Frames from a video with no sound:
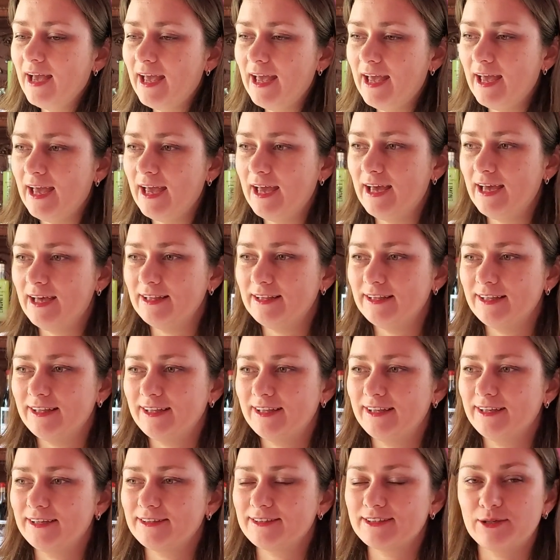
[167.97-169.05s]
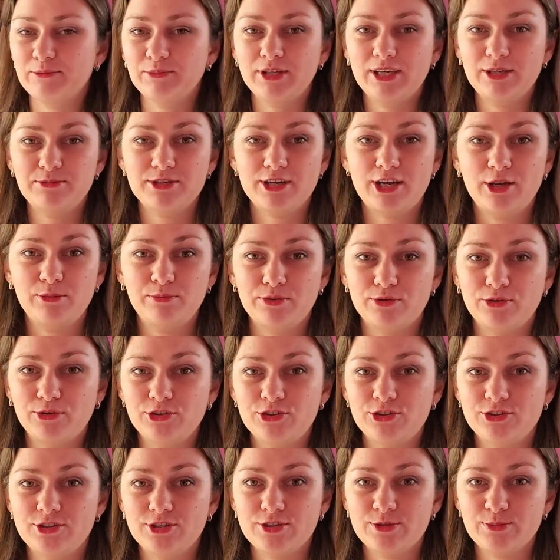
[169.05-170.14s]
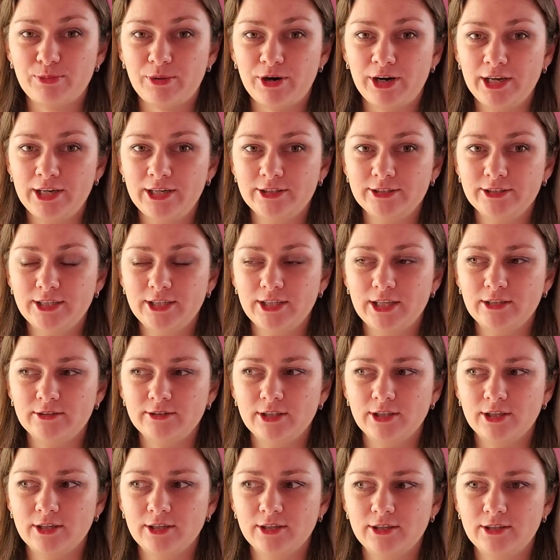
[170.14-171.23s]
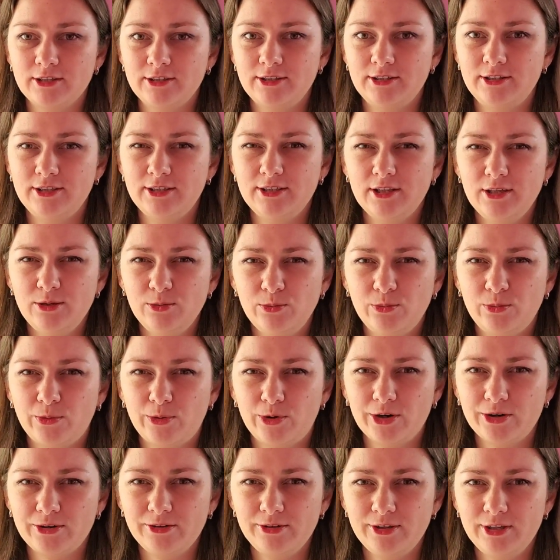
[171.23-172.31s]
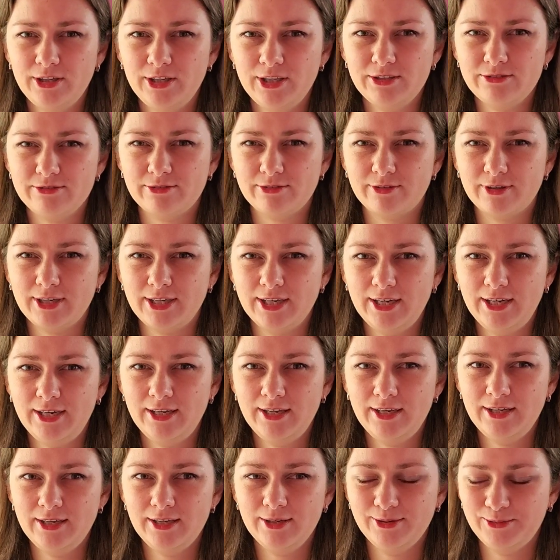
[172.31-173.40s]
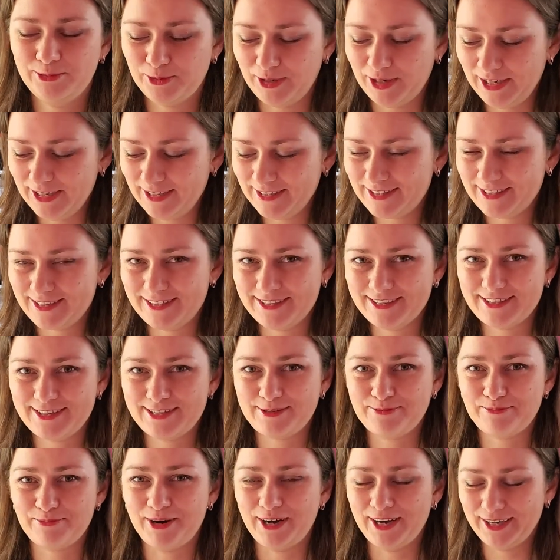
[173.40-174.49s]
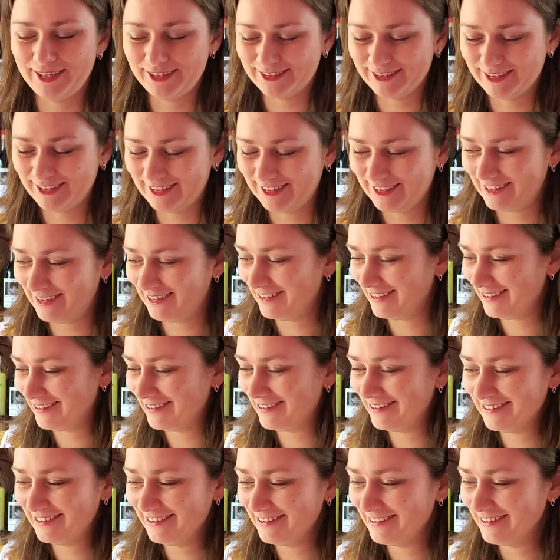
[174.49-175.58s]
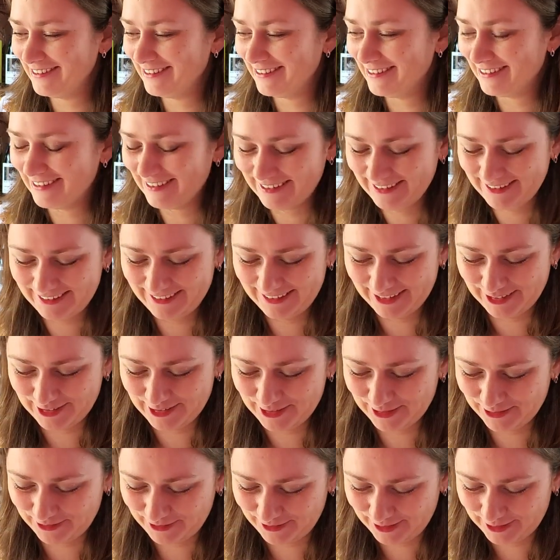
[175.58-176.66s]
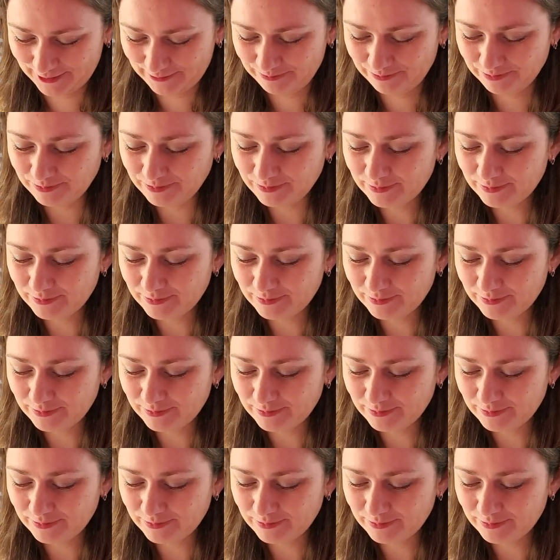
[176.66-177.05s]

And sometimes I approach this pile and I'm like, did I work on it? Really? Why it's in this pile? Yeah, so fun.